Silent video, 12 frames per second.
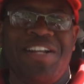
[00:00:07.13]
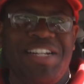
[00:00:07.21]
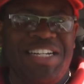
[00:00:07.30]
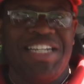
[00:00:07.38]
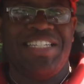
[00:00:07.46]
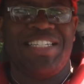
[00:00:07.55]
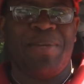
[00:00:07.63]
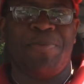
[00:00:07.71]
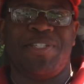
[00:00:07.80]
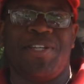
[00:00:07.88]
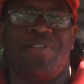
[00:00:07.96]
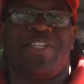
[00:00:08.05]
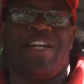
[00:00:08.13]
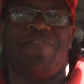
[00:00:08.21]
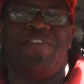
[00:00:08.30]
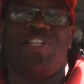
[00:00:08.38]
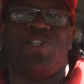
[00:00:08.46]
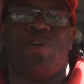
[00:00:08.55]
And this episode is going to
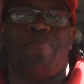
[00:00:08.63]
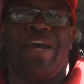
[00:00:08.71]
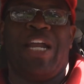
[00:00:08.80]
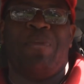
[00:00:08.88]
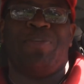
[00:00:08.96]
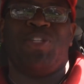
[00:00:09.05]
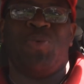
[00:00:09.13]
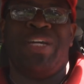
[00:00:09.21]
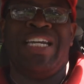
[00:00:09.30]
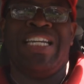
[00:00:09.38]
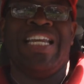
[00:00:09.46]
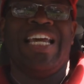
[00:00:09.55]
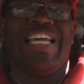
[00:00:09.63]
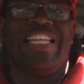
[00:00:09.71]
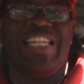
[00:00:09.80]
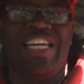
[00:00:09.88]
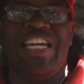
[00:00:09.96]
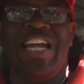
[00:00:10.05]
feature a battle between
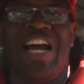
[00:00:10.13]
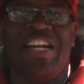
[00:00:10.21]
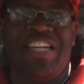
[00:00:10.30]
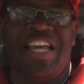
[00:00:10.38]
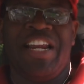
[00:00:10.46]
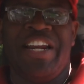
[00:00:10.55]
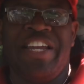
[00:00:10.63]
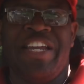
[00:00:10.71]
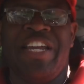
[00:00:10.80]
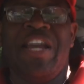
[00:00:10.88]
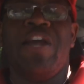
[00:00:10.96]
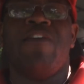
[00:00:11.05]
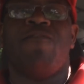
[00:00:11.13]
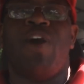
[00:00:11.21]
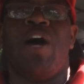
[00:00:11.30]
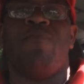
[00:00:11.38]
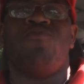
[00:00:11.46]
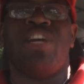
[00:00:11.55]
Leon Kennedy
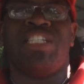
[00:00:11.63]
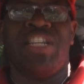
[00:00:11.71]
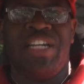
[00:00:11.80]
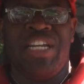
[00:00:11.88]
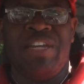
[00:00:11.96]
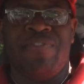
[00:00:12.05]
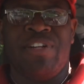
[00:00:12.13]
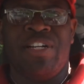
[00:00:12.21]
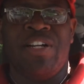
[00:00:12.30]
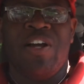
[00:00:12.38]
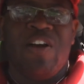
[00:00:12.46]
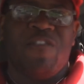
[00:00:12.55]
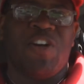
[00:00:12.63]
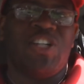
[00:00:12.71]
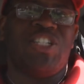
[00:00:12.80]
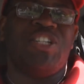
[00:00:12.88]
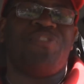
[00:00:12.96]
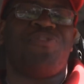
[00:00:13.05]
from Resident Evil
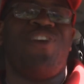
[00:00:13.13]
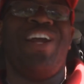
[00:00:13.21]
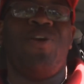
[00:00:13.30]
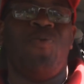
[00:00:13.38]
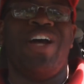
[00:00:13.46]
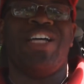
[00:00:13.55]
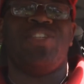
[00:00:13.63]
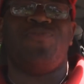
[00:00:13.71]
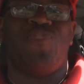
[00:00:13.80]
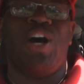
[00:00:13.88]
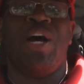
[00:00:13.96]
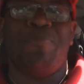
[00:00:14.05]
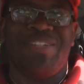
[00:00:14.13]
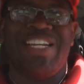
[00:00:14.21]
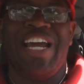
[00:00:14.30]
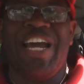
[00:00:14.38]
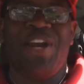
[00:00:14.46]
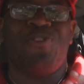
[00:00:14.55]
versus Frank West from
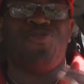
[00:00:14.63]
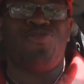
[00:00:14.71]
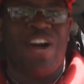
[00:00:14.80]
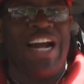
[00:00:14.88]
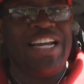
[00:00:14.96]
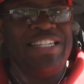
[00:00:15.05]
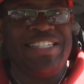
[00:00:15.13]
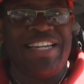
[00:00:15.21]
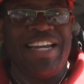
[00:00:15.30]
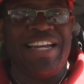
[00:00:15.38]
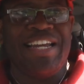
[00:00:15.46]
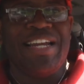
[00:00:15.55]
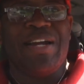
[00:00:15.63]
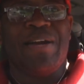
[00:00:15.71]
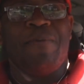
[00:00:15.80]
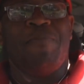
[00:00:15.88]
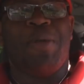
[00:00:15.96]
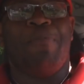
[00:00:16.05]
Dead Rising.
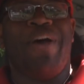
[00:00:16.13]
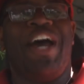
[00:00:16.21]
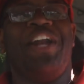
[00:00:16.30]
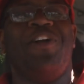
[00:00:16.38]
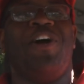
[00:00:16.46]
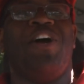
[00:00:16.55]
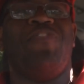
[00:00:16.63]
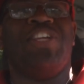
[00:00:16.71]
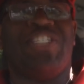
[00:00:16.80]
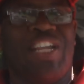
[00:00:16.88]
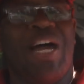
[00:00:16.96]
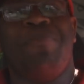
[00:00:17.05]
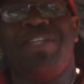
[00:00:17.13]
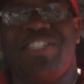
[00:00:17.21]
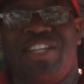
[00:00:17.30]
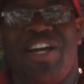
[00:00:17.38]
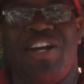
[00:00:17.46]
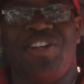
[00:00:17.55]
The Battle of the Zombie
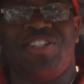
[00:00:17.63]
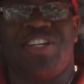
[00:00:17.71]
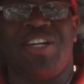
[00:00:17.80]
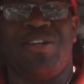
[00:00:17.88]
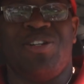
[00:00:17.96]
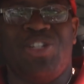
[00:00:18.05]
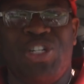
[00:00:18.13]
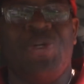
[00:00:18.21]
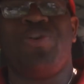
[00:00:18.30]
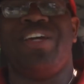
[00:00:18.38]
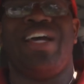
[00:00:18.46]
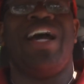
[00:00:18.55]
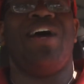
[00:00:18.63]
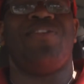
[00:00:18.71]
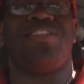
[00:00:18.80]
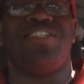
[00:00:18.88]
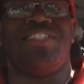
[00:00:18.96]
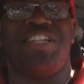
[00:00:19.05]
Slayers is going to duke it
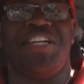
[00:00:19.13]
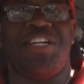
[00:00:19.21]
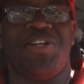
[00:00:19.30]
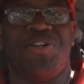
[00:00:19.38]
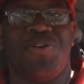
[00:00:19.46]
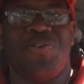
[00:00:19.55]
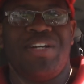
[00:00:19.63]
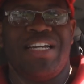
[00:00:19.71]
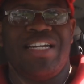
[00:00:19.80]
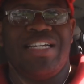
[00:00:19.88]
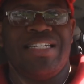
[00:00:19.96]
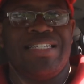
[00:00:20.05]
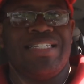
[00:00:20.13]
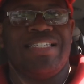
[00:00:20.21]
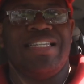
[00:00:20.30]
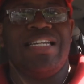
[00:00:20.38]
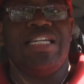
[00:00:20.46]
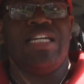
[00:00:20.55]
out to see who
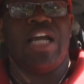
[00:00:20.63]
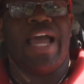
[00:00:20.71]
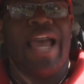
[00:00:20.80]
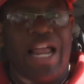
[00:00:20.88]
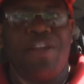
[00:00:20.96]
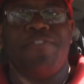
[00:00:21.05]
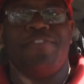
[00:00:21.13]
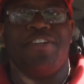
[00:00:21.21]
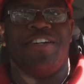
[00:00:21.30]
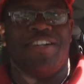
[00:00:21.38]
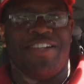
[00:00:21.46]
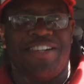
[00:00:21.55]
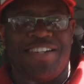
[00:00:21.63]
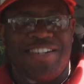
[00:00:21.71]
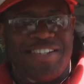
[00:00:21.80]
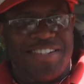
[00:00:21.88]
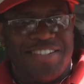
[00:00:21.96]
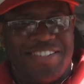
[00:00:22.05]
is the Alpha
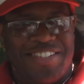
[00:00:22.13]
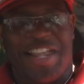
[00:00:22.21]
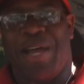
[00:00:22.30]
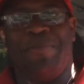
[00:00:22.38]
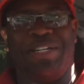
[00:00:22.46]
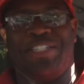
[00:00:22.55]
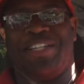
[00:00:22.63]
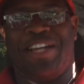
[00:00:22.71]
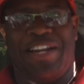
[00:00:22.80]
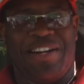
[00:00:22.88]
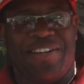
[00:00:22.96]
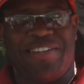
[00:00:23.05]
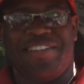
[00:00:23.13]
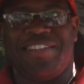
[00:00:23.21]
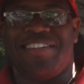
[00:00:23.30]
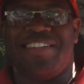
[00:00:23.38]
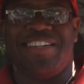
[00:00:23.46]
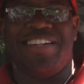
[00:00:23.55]
Zombie Slayer.
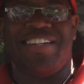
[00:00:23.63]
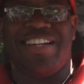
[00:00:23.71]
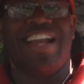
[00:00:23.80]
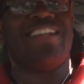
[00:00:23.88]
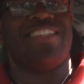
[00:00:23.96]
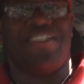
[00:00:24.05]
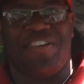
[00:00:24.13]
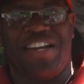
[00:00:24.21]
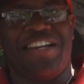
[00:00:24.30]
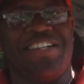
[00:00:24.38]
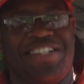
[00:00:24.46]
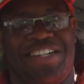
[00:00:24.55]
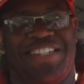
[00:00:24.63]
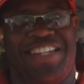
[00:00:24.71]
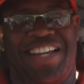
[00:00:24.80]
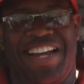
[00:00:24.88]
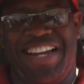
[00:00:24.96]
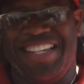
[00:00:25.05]
That sound kind of cheesy,
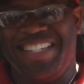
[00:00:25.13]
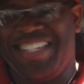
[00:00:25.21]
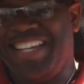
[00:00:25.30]
guys.